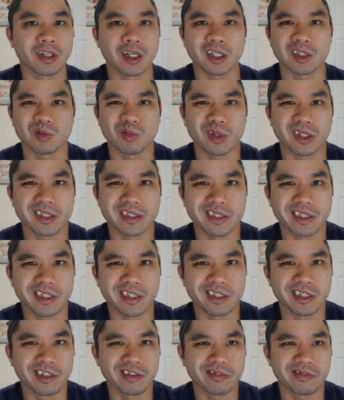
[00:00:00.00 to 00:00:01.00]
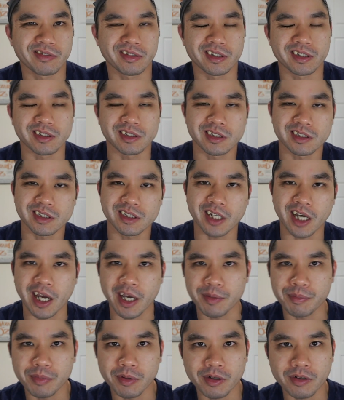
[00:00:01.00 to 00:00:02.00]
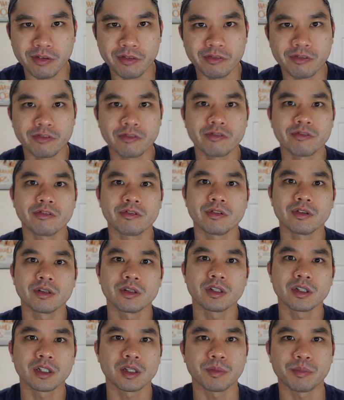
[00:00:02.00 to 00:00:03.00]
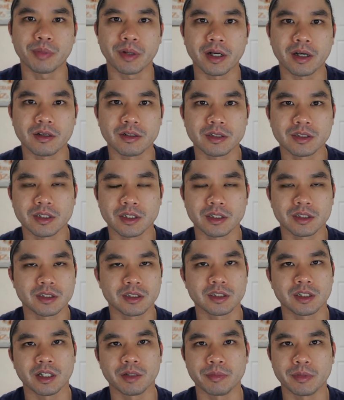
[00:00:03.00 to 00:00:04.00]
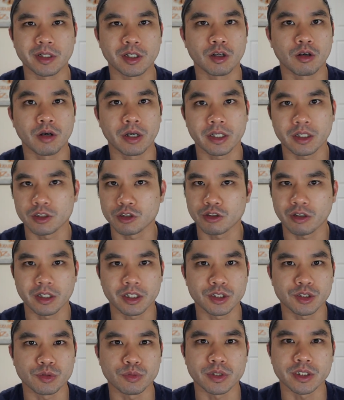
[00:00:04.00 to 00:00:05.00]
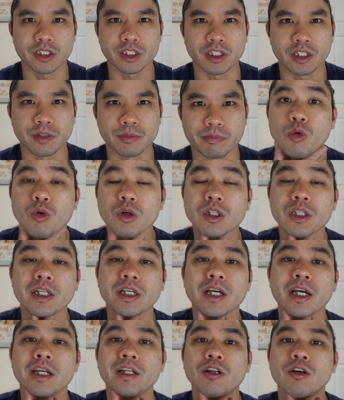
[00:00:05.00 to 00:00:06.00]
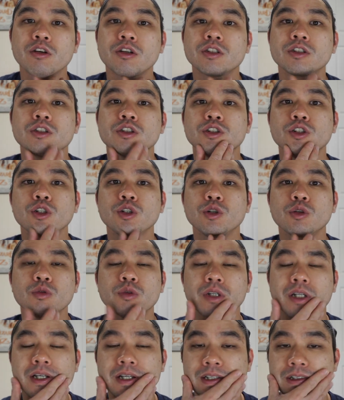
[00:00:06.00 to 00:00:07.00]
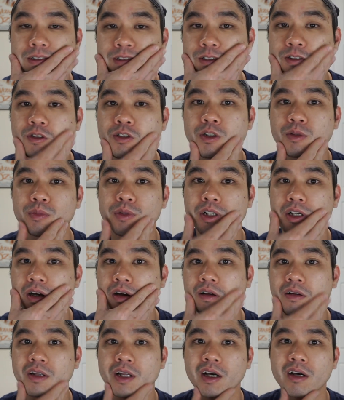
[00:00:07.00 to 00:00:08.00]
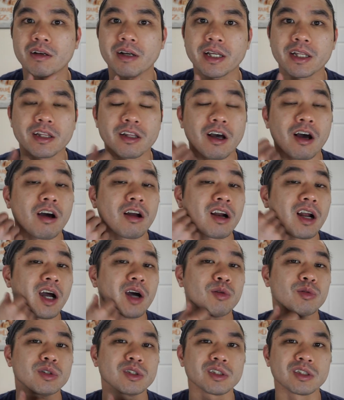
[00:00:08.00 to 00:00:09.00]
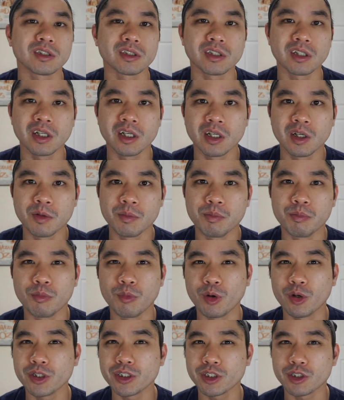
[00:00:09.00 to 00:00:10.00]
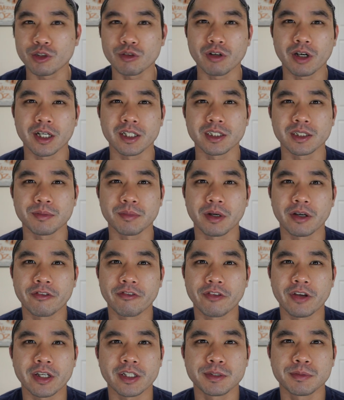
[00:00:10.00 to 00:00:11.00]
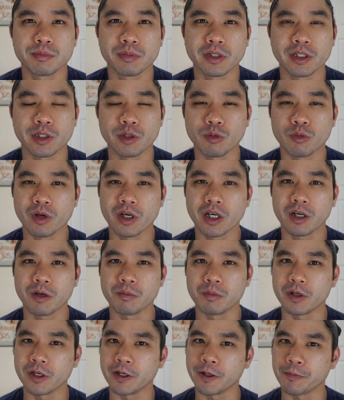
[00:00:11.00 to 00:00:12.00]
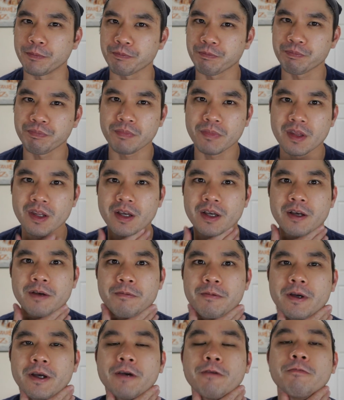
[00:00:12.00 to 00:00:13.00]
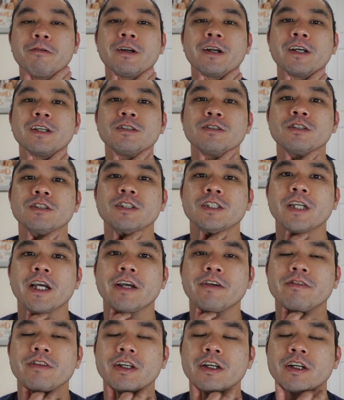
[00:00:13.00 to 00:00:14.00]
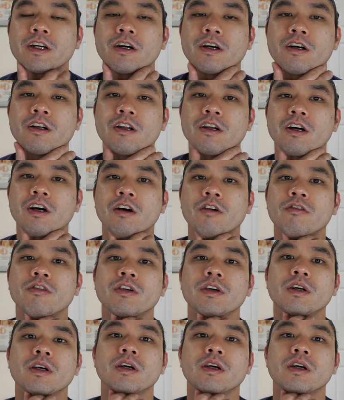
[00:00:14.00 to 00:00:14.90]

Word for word: guys want to see a different type of comparison, just let me know. I could try to switch it up. One thing I noticed too when I trimmed it all down, I thought I was moisturizing my face pretty well, but man, when I shaved it all off,